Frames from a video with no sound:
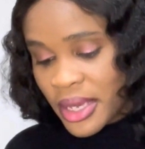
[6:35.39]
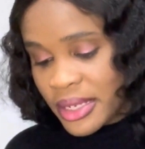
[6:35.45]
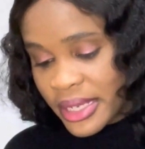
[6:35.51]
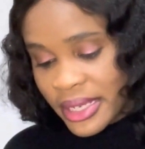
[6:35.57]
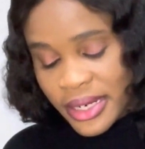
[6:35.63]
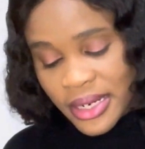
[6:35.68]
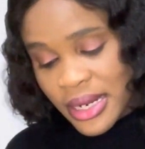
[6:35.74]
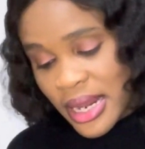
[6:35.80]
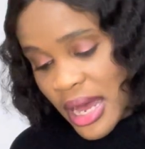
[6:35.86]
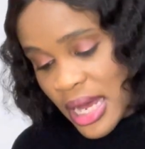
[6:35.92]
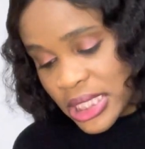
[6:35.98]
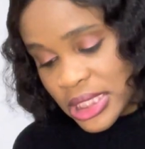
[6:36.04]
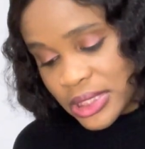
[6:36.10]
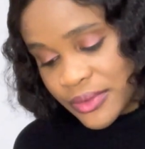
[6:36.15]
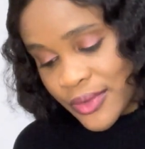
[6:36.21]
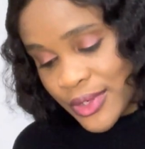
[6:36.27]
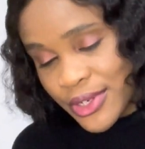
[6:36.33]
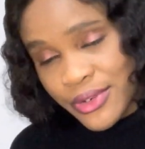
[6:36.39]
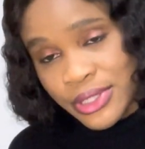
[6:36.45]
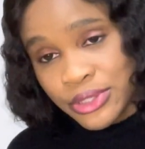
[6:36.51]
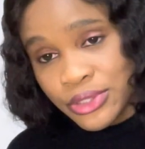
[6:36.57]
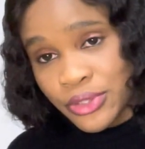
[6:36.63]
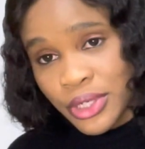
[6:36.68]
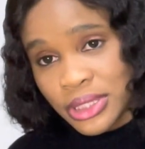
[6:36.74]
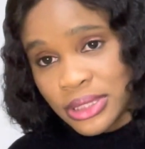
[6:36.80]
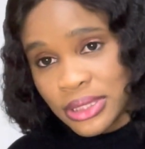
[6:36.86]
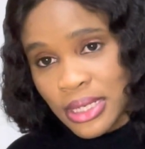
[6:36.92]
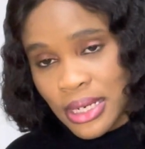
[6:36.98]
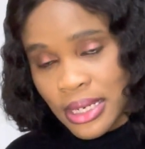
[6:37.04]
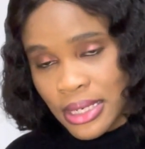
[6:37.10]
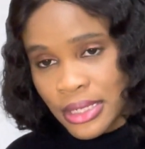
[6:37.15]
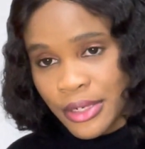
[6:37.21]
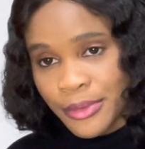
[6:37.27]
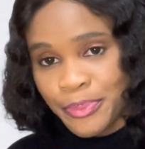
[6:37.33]
They didn't ask for the insurance
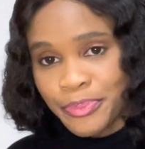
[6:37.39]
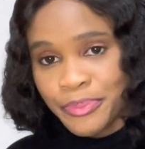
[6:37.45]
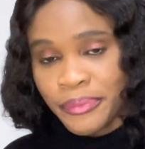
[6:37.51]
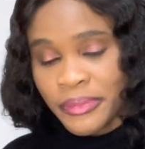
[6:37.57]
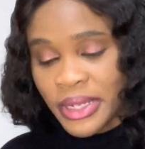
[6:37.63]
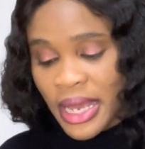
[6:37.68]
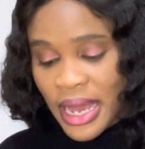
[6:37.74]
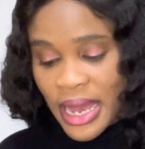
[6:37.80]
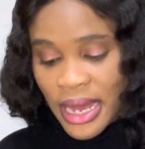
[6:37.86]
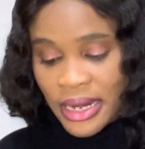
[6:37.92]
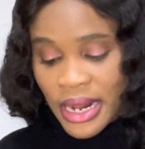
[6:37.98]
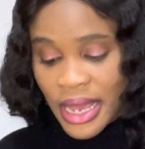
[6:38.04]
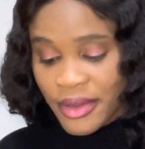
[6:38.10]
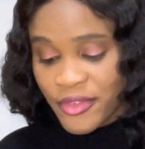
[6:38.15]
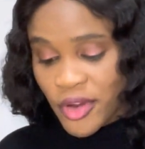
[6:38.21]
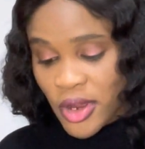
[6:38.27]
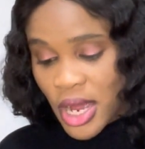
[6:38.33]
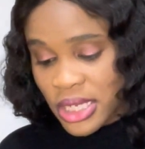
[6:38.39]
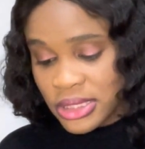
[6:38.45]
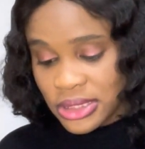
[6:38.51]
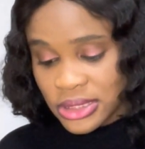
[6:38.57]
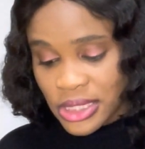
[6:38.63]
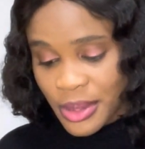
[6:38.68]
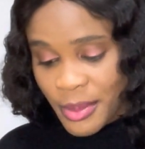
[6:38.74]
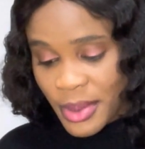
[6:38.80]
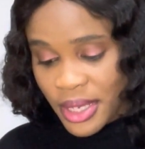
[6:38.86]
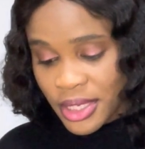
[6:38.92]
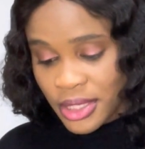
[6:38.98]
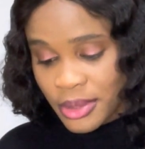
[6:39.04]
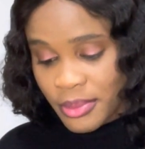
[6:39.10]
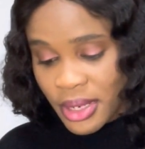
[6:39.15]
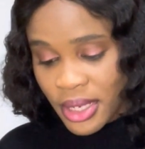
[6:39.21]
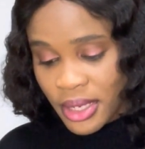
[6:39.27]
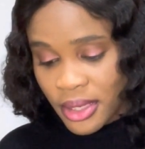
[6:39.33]
card, and I forgot to take
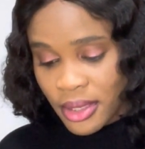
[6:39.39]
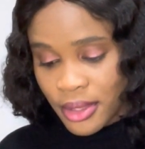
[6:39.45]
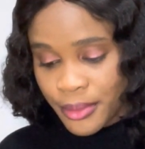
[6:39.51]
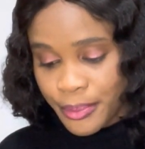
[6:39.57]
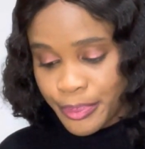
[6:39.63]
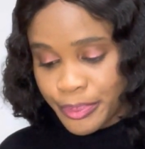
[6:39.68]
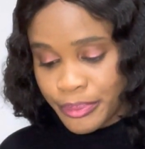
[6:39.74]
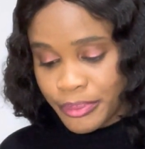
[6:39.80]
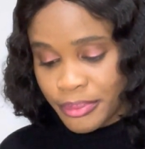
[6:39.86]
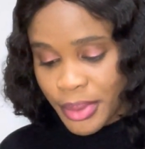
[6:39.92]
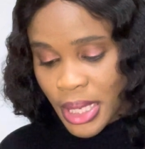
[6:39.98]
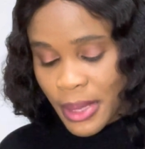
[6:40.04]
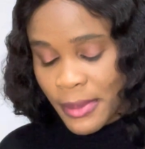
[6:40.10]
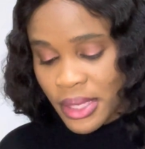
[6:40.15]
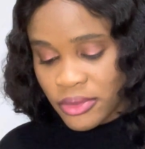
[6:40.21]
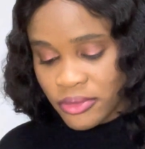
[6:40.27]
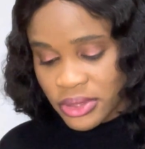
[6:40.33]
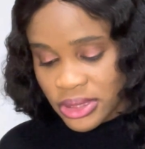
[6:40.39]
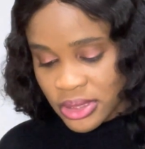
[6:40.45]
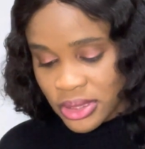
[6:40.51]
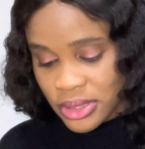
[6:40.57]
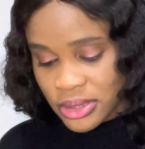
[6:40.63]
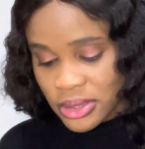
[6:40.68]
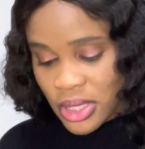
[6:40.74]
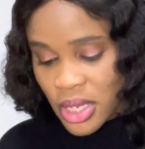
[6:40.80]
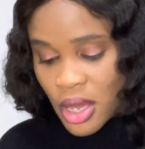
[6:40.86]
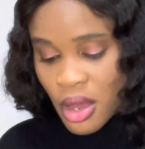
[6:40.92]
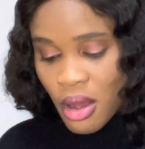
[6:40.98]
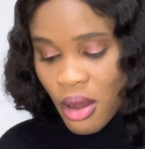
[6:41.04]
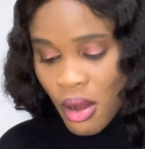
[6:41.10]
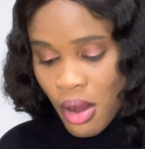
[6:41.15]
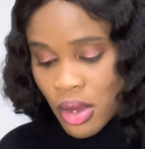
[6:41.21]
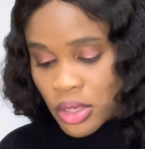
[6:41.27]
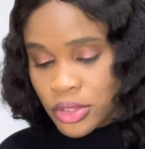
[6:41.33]
my payment receipts.
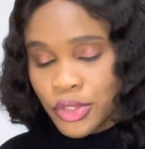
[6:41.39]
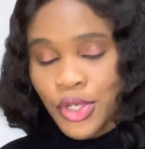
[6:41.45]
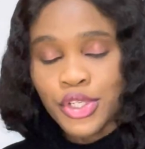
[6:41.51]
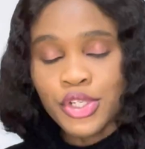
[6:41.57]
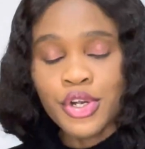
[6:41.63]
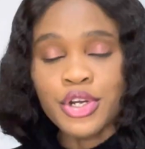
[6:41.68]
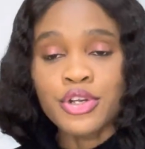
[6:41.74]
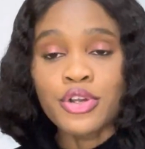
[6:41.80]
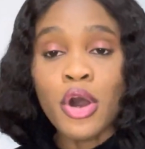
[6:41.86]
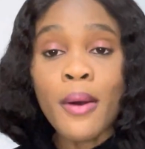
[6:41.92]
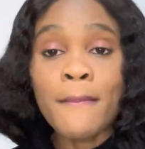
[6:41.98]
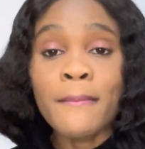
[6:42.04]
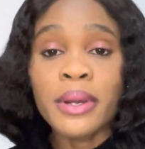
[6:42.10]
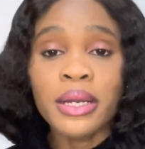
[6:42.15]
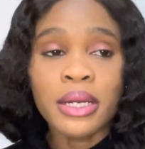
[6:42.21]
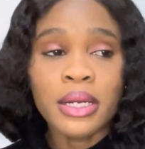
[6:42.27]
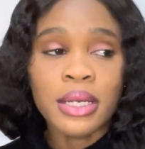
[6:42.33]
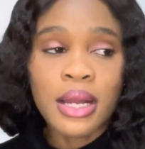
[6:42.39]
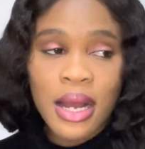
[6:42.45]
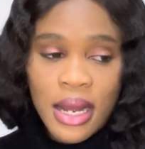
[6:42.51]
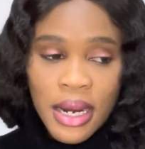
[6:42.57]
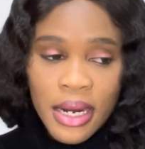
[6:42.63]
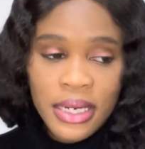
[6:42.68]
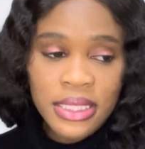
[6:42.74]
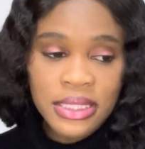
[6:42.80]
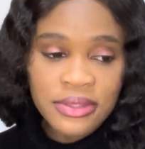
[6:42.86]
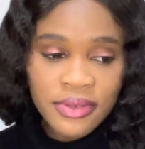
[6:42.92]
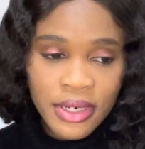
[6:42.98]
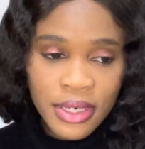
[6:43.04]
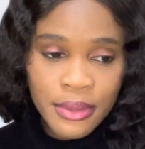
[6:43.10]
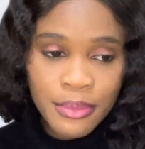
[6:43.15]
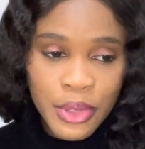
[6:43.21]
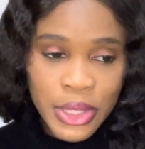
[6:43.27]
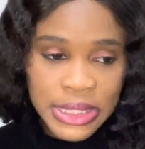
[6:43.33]
Also, your number card is
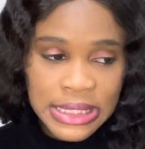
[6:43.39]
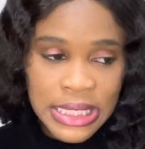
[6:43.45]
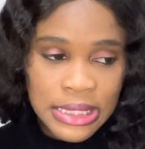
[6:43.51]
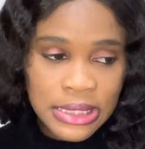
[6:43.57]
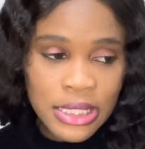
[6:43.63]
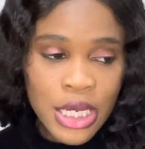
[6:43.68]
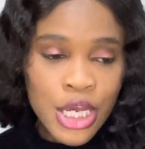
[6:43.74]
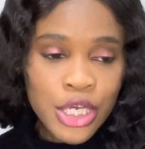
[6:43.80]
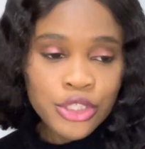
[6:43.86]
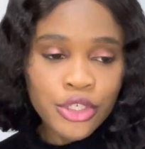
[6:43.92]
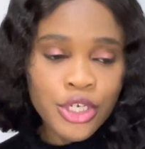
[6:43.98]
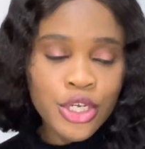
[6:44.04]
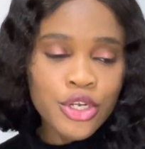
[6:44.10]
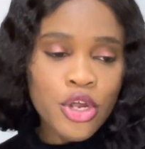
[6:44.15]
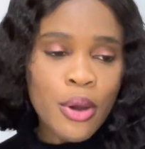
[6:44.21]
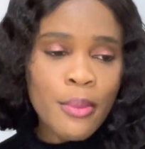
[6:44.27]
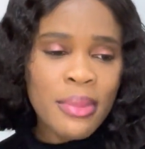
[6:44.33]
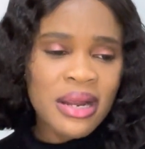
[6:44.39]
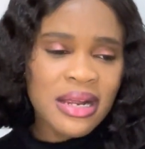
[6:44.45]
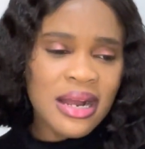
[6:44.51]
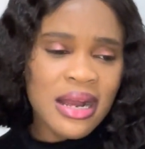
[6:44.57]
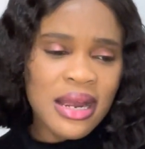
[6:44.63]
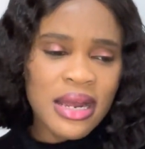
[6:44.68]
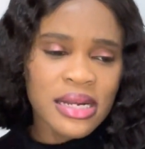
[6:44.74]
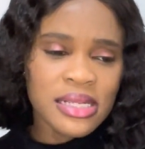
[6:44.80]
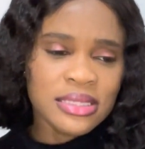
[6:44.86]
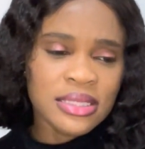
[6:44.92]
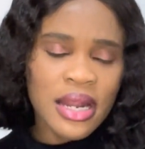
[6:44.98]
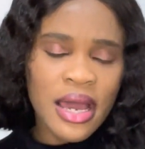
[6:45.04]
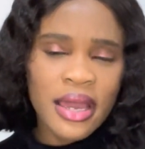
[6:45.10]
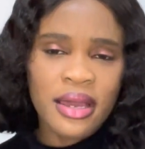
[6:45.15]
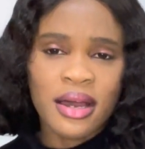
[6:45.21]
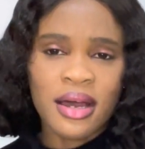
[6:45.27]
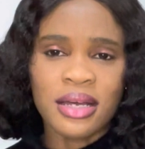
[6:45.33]
very important. So the number card is
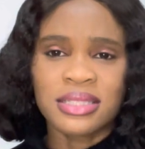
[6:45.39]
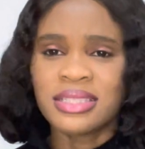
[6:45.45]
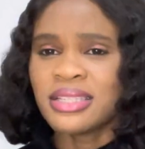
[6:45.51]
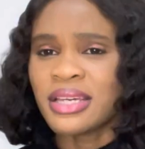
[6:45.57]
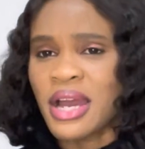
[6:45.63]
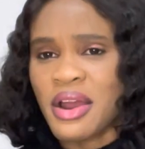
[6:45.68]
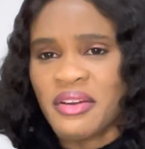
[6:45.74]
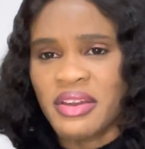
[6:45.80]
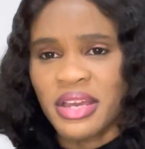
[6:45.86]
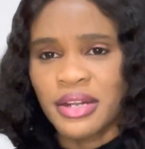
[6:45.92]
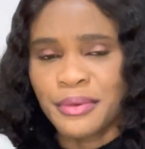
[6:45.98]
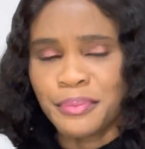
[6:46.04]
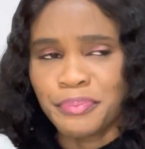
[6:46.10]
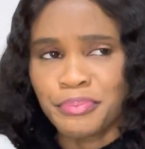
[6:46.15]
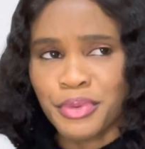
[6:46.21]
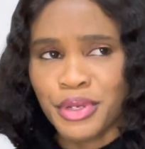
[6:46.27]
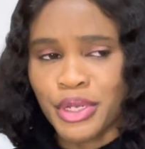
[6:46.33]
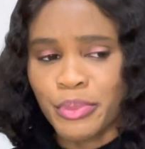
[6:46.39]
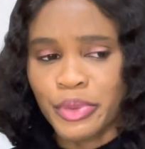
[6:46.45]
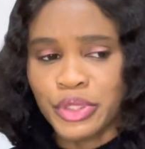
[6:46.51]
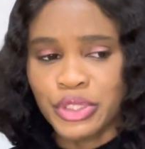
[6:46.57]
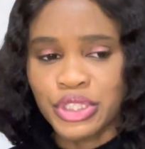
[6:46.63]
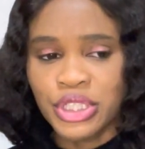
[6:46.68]
like a TRN pretty much.